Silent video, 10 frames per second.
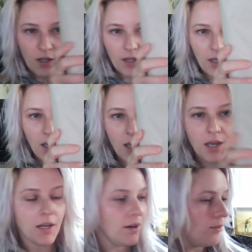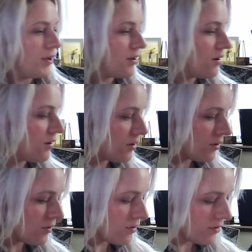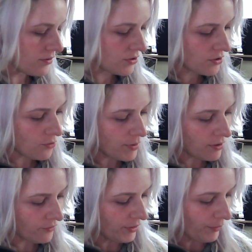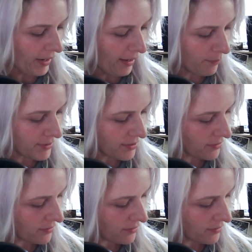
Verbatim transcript: Again, here we go. So beautifully wrapped.